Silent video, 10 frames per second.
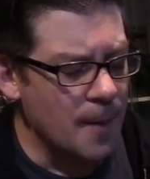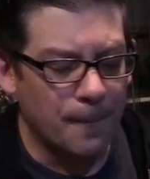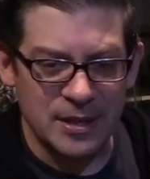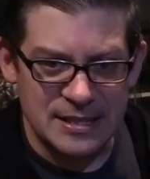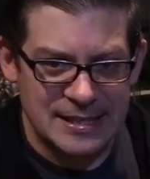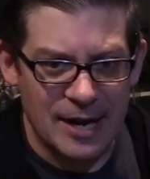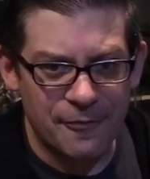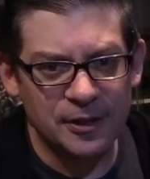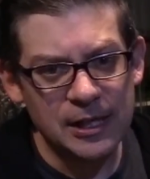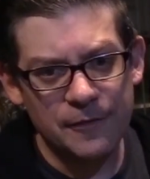But
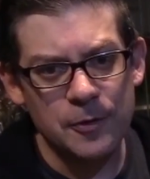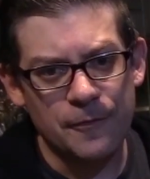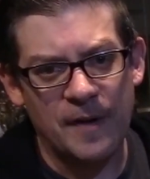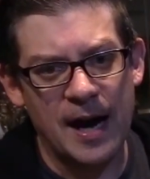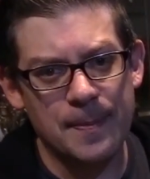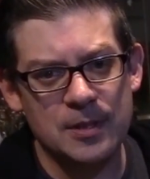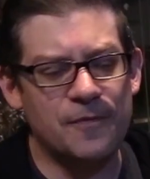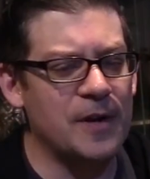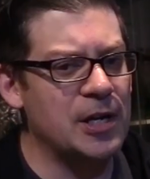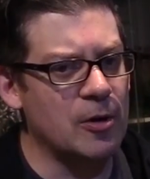definitely if you find this
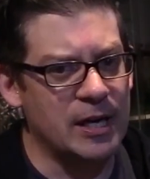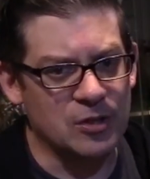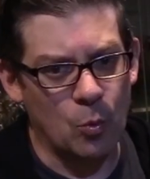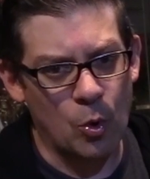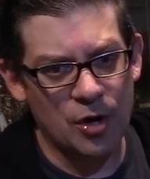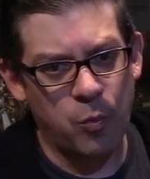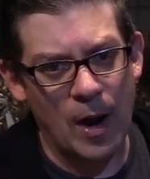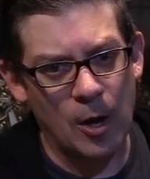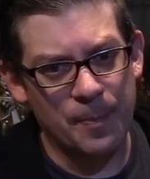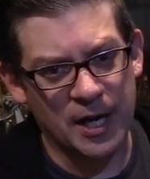figure, it's a
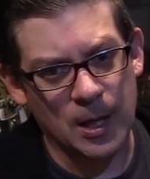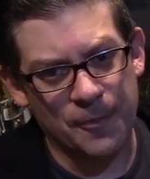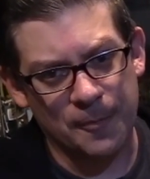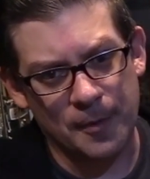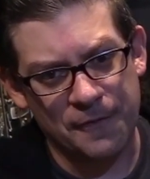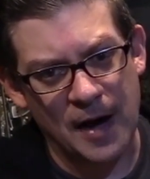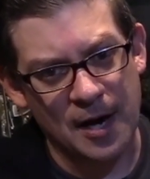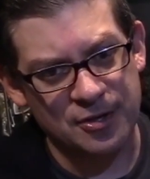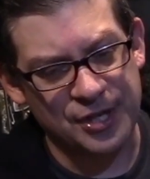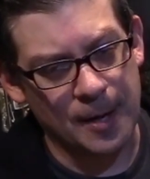worthwhile pickup from a
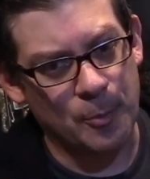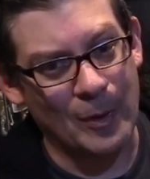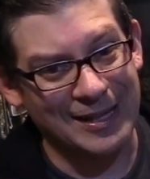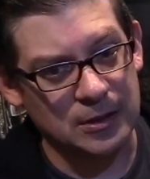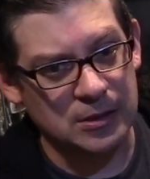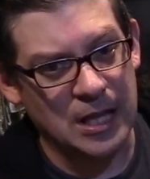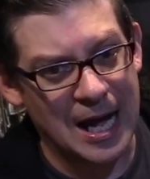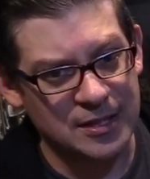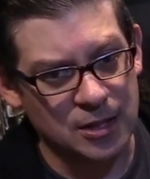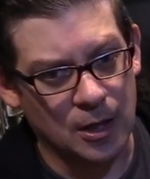fodder standpoint.
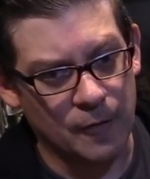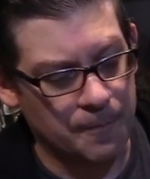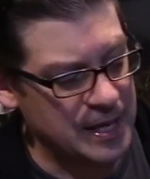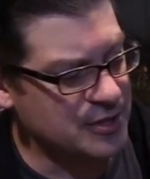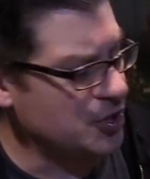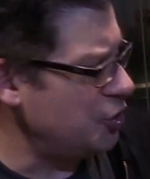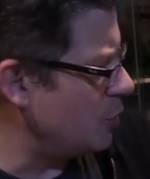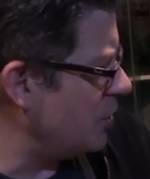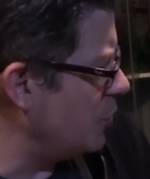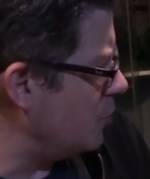Lots of pieces you
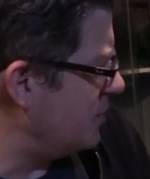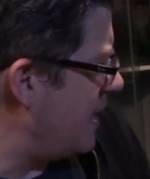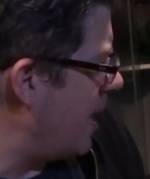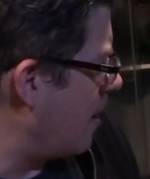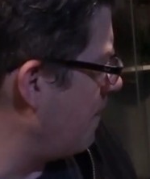can use there.